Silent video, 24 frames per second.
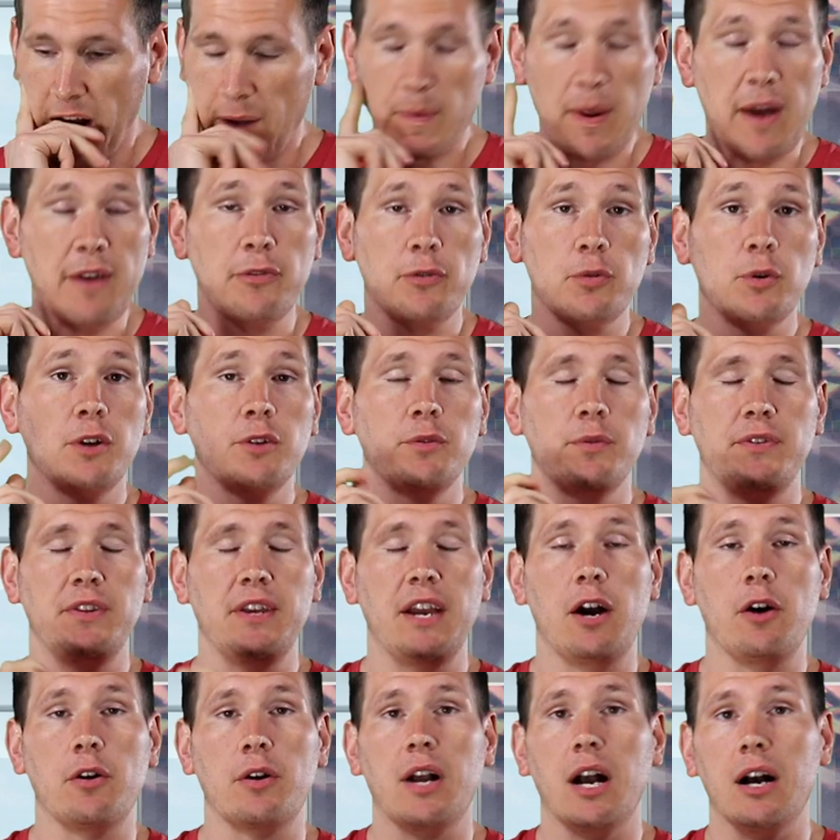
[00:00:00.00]
I'm not thrilled with the
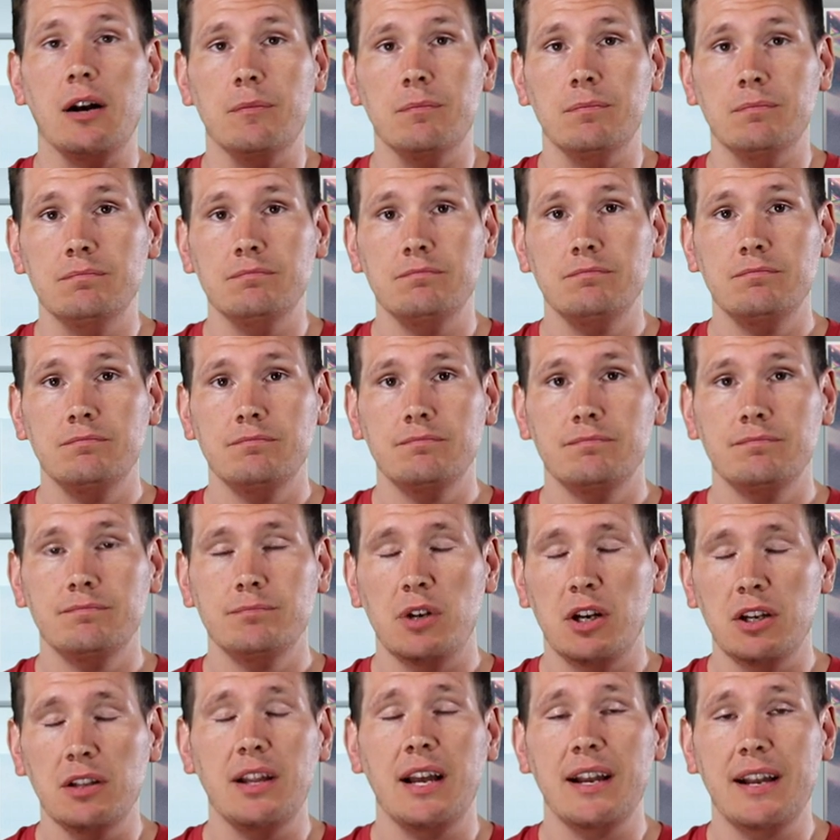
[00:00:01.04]
outcome,
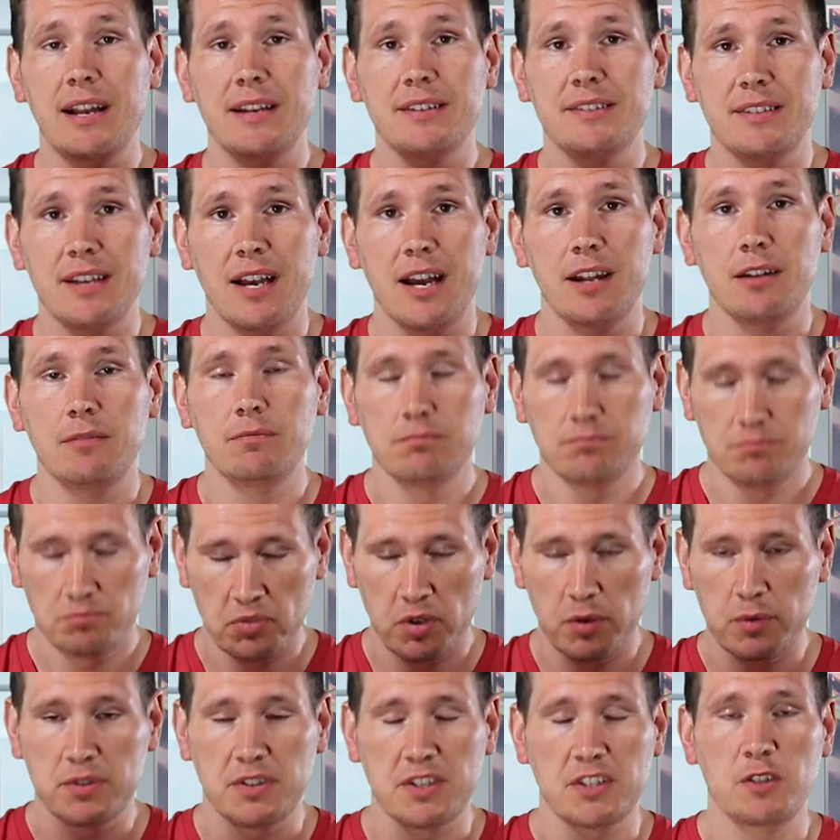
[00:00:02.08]
but like I said,
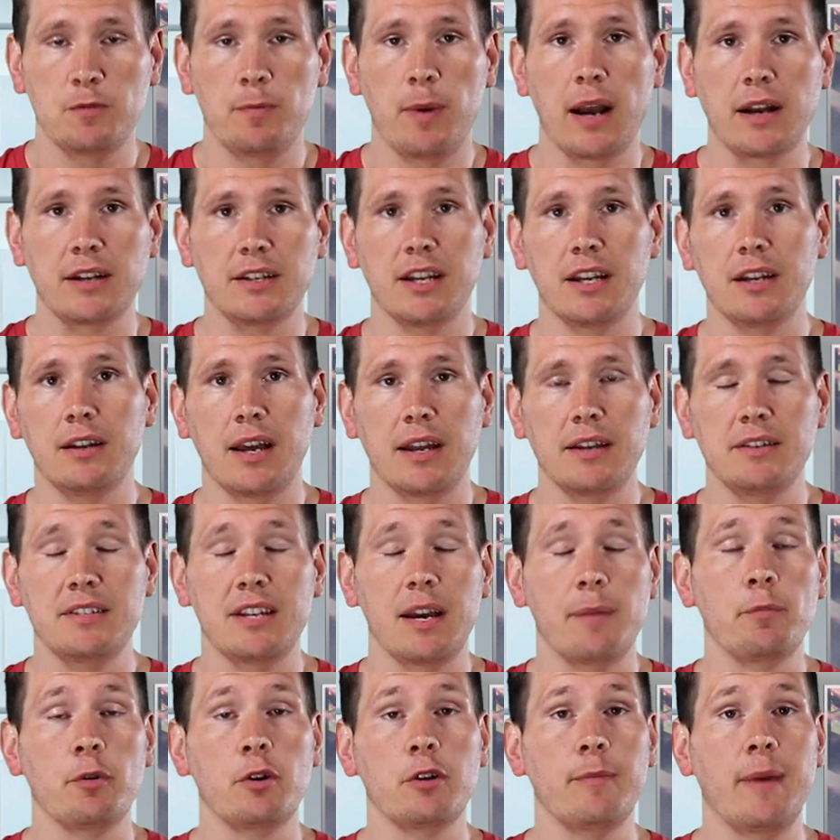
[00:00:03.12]
it was expected. I
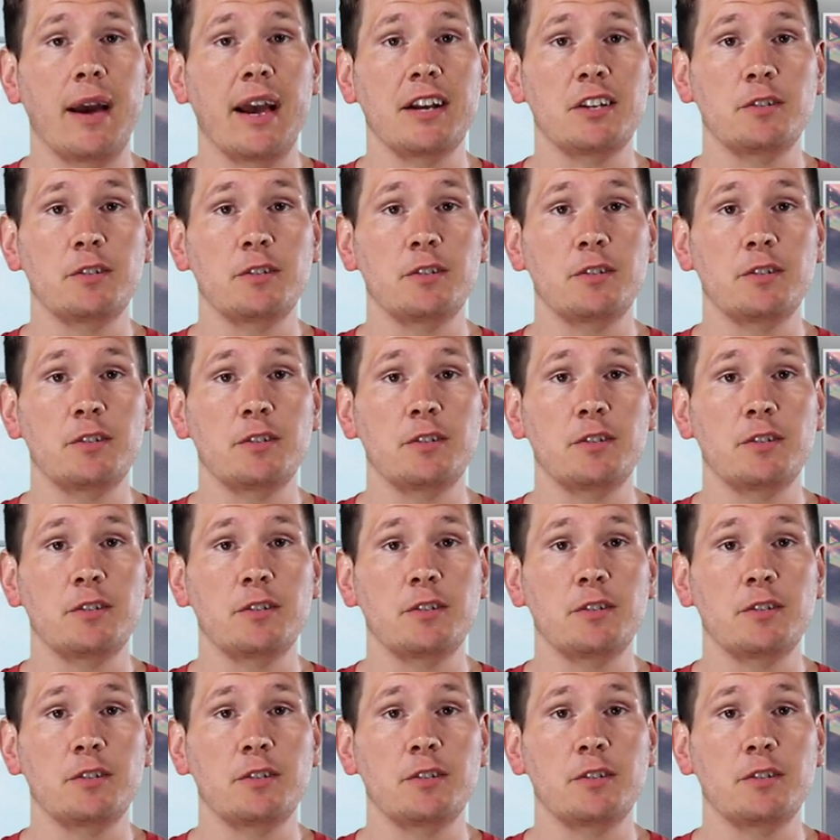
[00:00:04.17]
tempered my